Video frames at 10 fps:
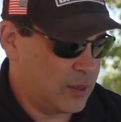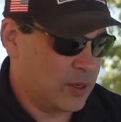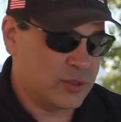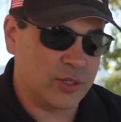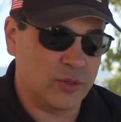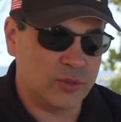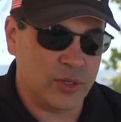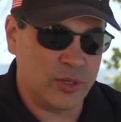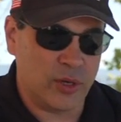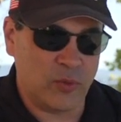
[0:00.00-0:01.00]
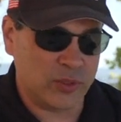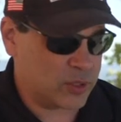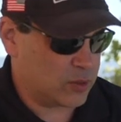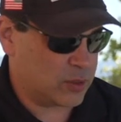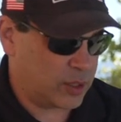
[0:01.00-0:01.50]
So to know what's
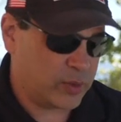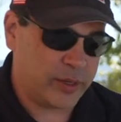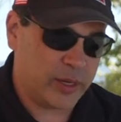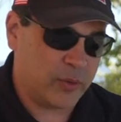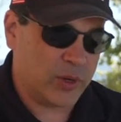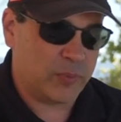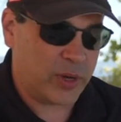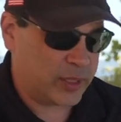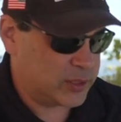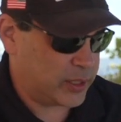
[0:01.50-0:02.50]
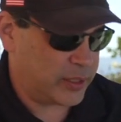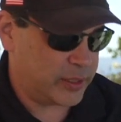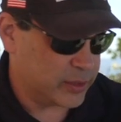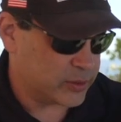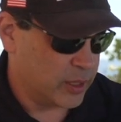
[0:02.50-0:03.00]
going on right now, where Brad said he
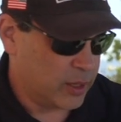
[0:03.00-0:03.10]
is